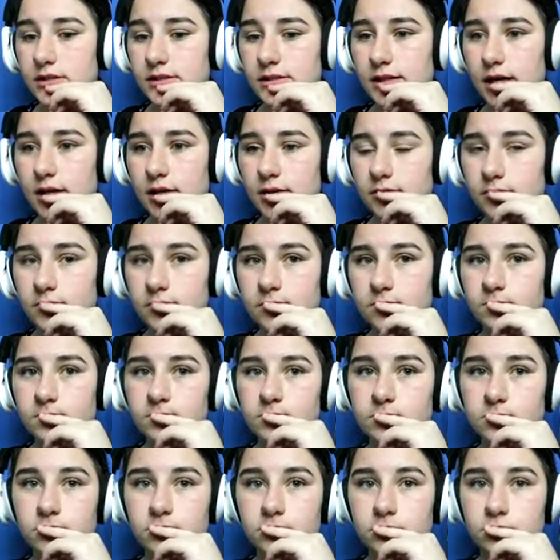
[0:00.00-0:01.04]
Okay, let's see.
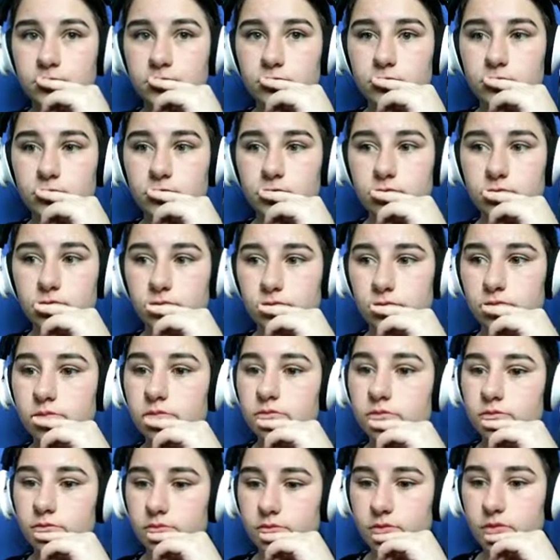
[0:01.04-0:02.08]

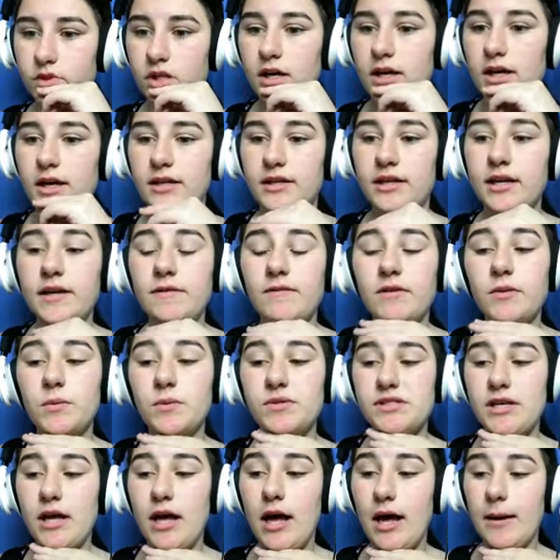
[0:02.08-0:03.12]
Ooh, I can read up
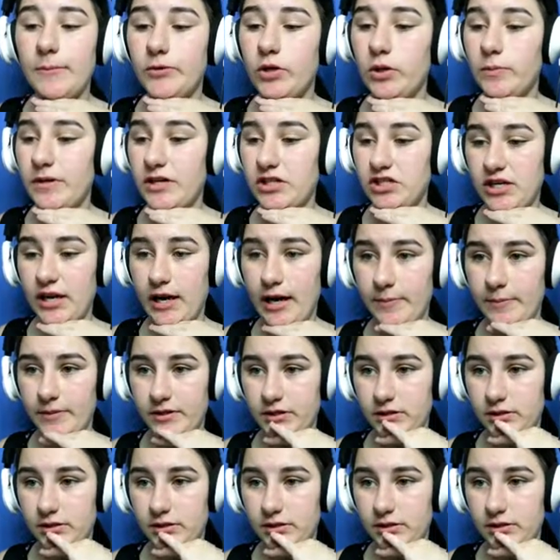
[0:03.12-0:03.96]
about myself.